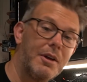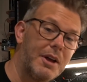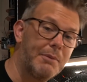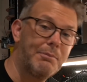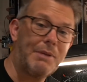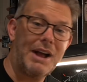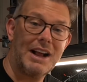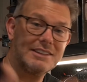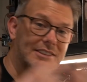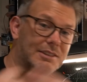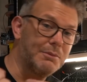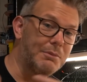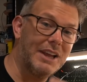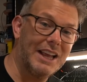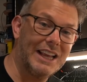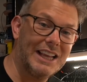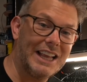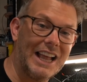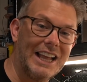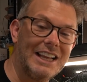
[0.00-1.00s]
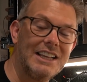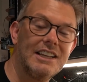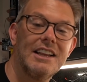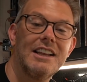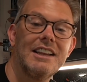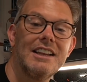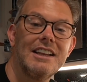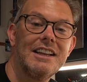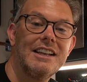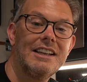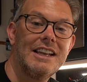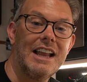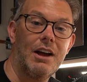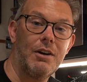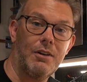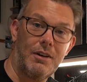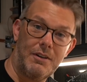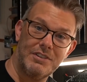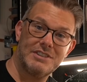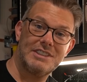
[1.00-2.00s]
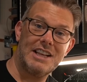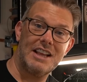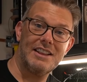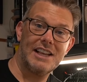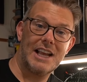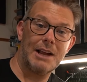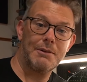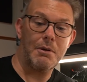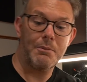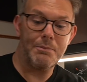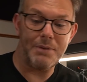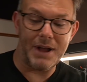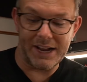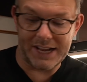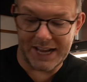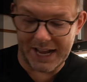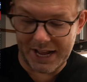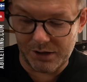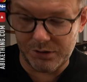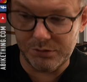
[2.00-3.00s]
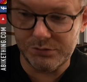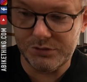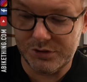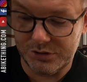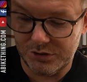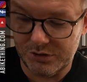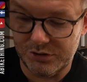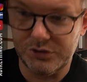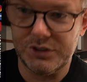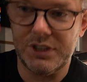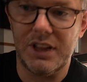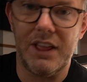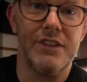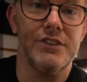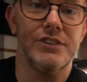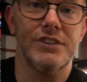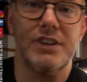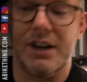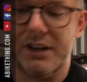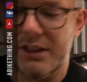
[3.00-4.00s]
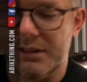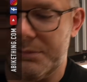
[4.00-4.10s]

back to me again, now, if I take the camera back out to the other side of